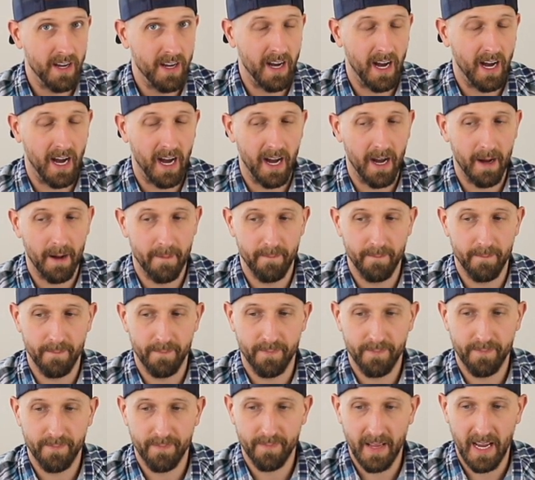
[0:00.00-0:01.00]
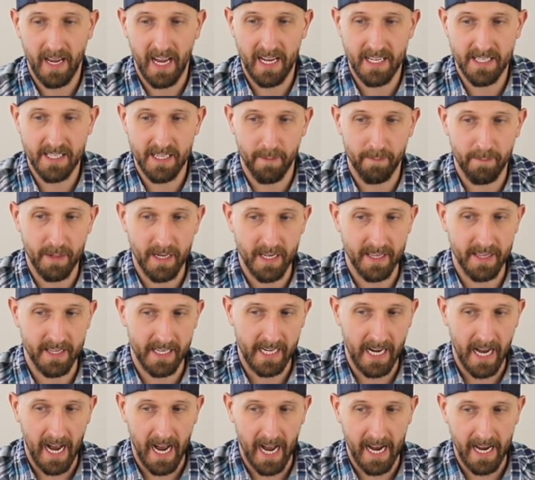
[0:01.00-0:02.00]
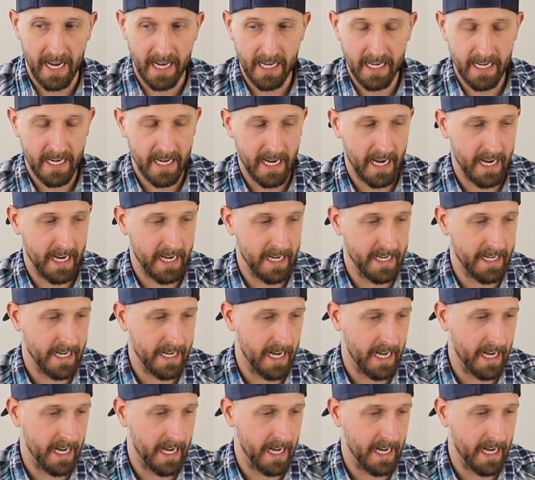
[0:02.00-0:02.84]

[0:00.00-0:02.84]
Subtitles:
ends up being the guy and